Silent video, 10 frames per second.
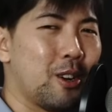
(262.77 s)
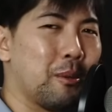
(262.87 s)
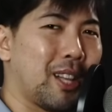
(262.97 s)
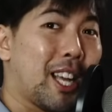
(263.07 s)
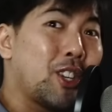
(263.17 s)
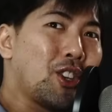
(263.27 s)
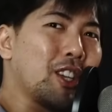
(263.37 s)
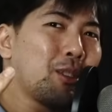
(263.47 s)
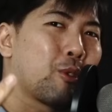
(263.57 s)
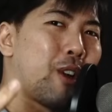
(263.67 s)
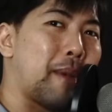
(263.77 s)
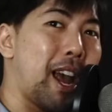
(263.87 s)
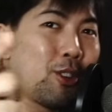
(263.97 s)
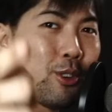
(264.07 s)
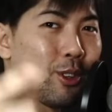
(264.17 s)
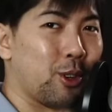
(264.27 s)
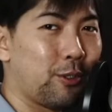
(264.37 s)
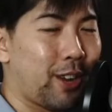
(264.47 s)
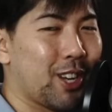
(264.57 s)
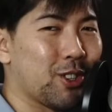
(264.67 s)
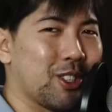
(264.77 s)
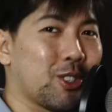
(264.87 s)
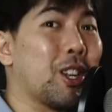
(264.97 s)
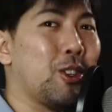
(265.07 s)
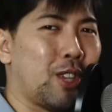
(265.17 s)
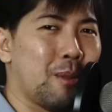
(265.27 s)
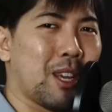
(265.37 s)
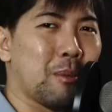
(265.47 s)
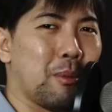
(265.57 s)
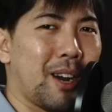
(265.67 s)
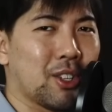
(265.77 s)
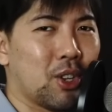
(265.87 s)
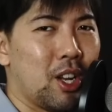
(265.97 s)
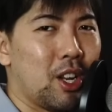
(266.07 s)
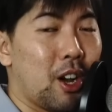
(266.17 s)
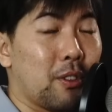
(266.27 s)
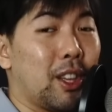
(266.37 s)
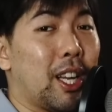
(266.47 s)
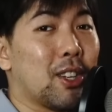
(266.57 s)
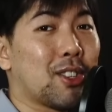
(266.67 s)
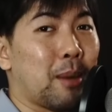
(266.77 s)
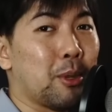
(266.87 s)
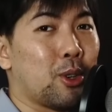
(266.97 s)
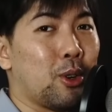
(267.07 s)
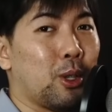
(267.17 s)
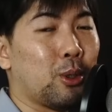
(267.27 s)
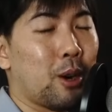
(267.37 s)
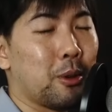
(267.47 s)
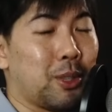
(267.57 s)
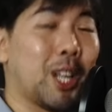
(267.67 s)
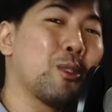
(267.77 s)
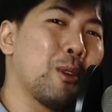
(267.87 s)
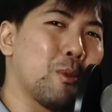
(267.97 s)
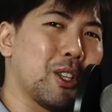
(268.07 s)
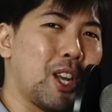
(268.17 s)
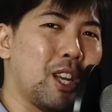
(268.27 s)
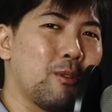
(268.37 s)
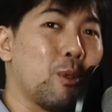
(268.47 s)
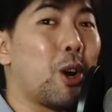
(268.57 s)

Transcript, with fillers: Well, like, share, subscribe, and turn on notifications so that you can be kept abreast of the latest cybersecurity tutorial. Thank you so much once again for